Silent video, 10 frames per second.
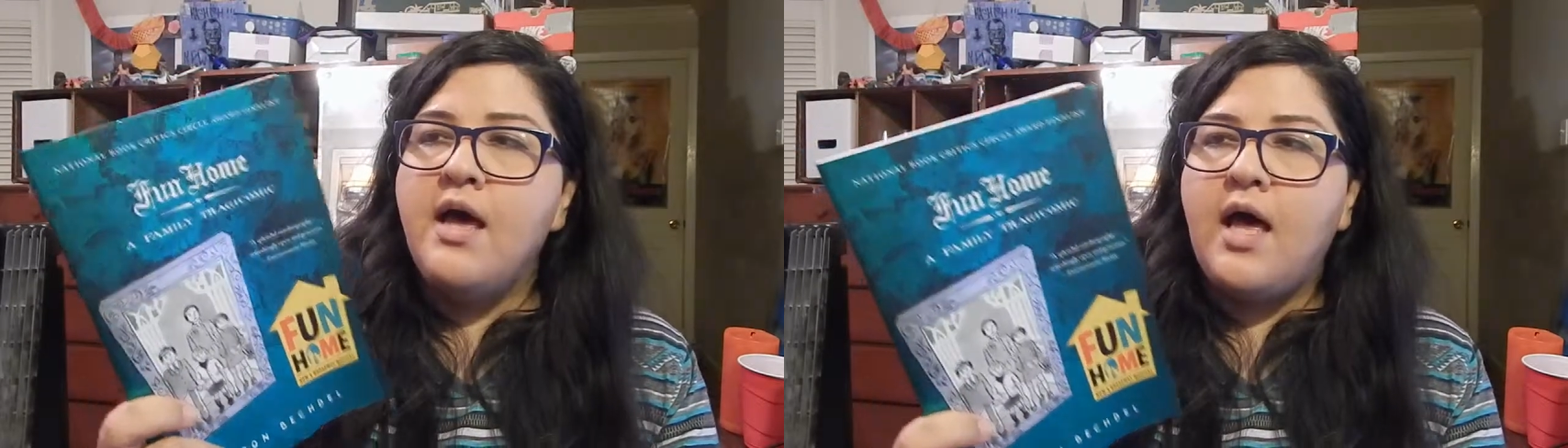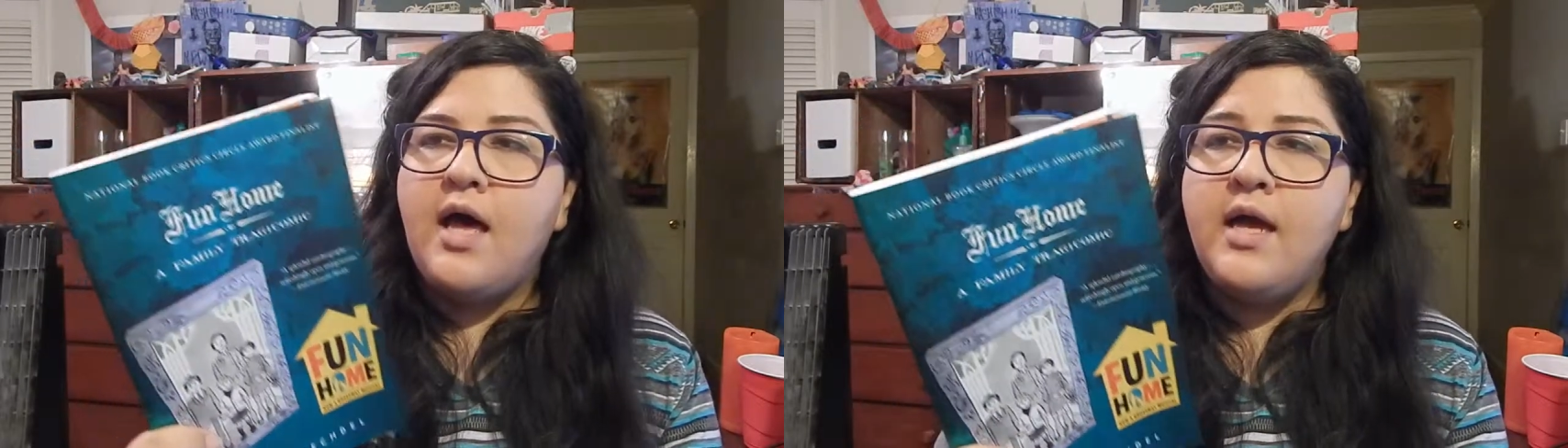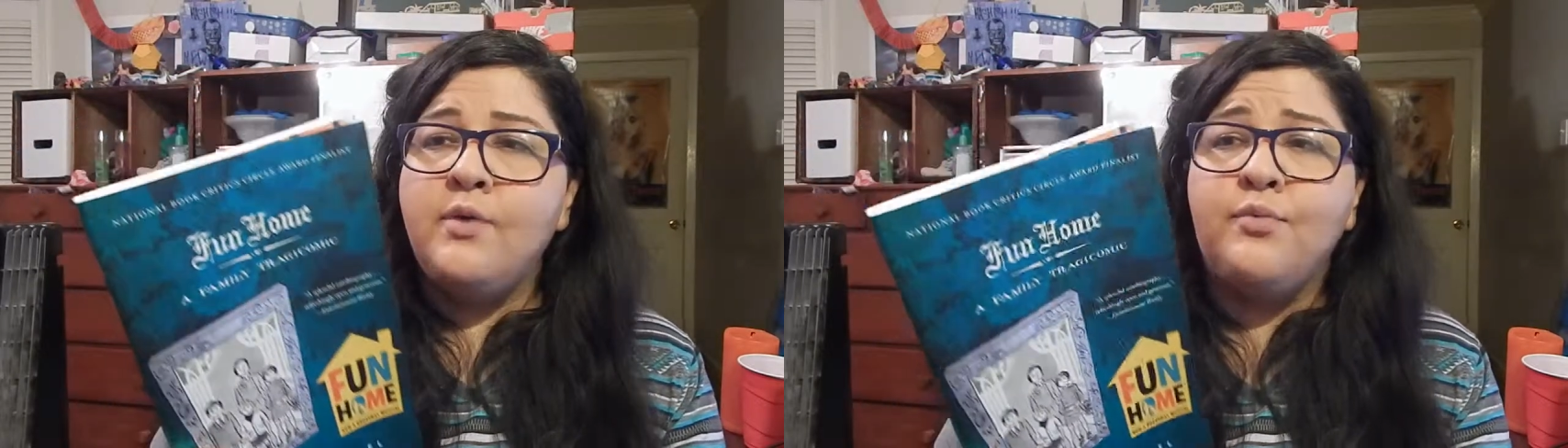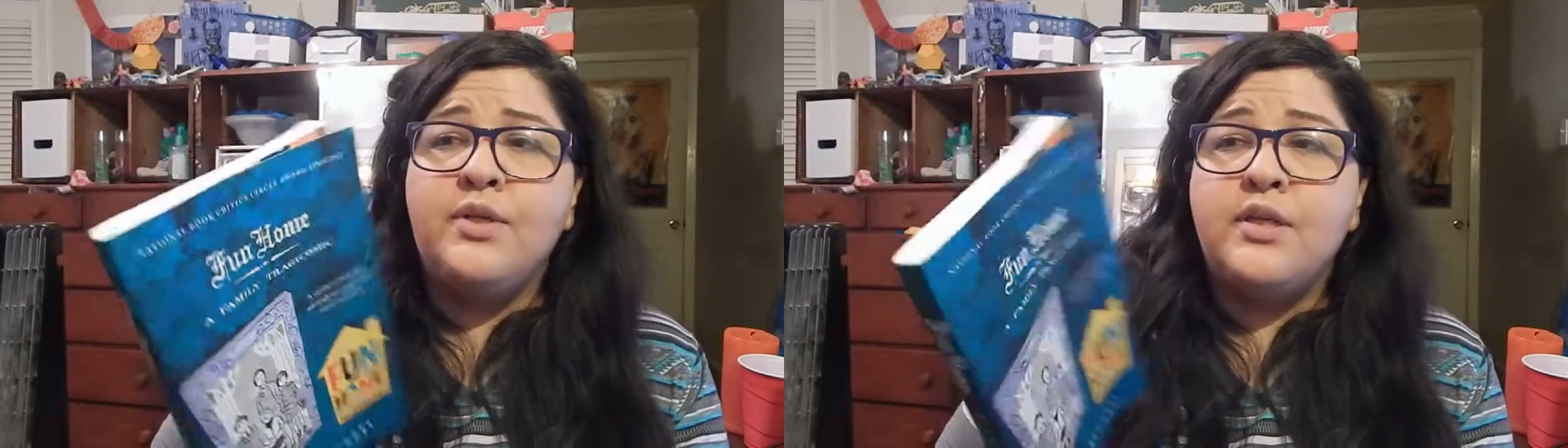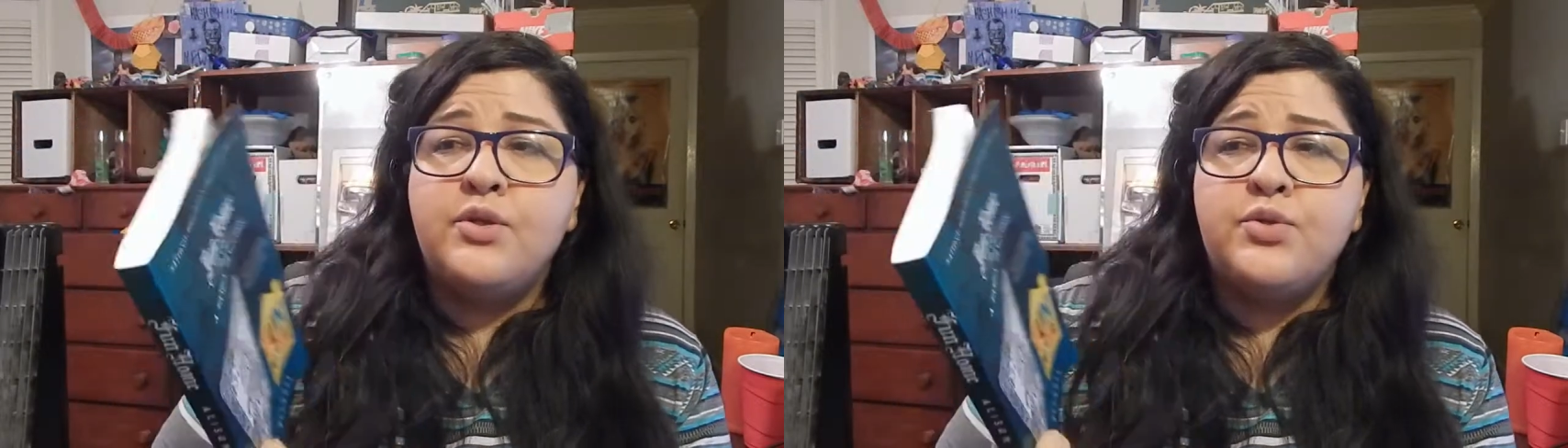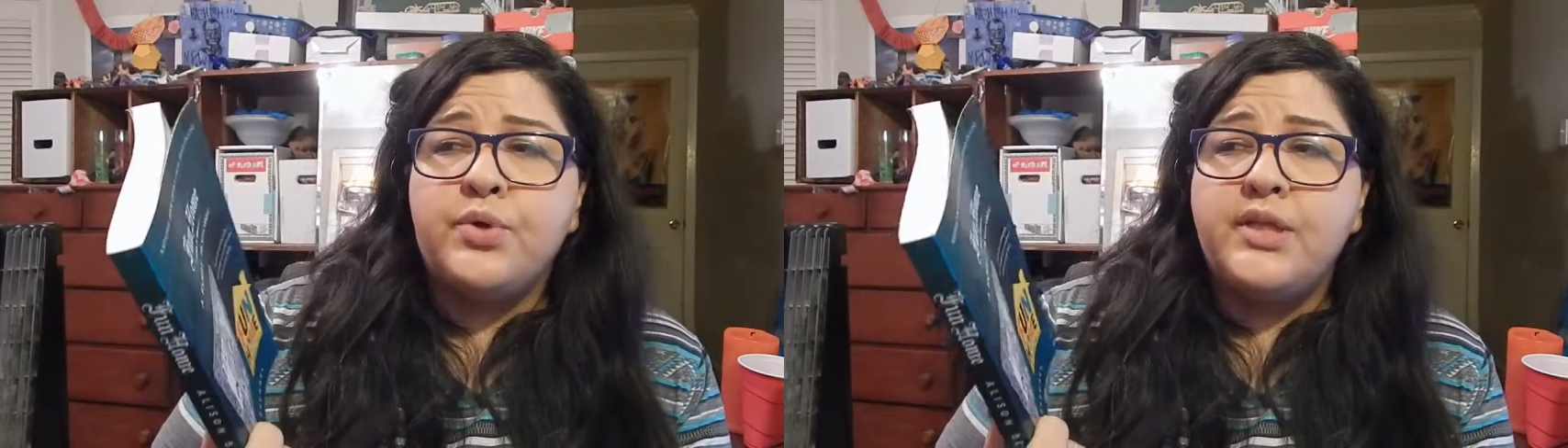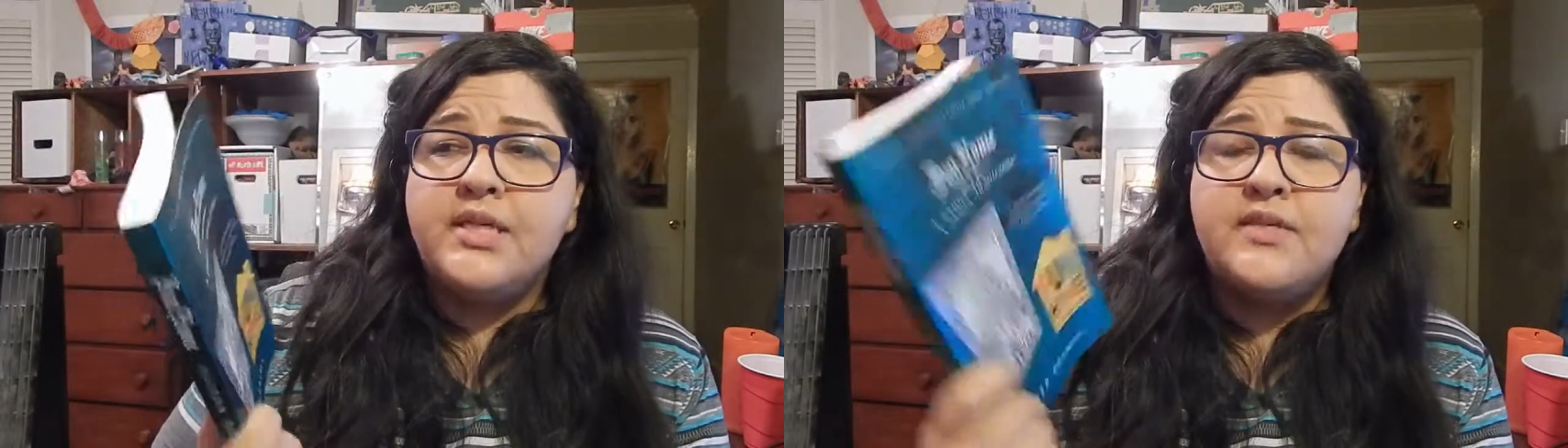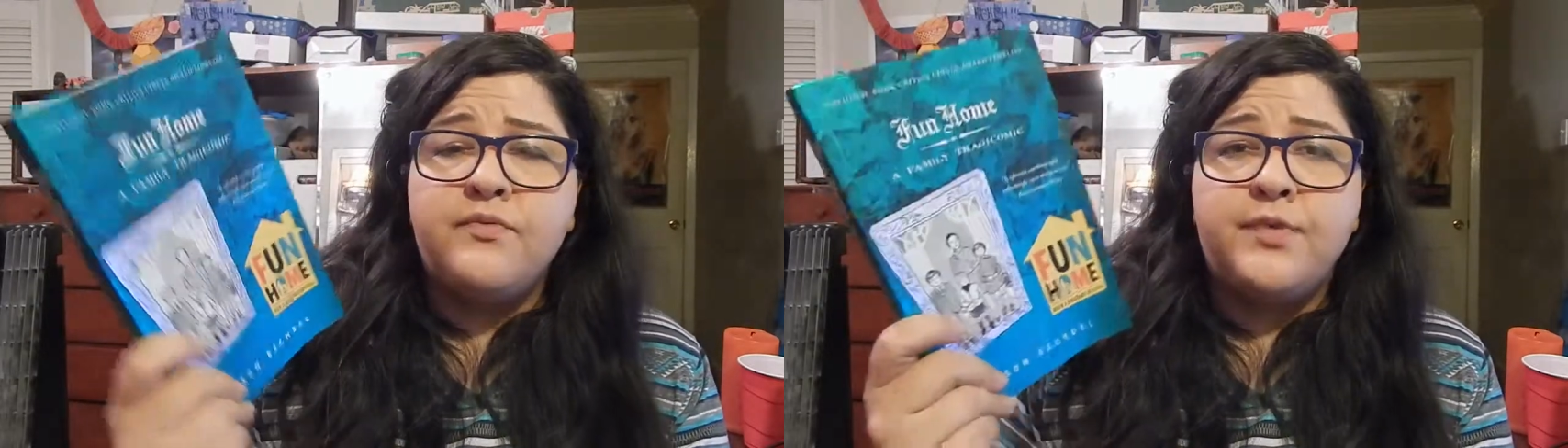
I really enjoyed this. It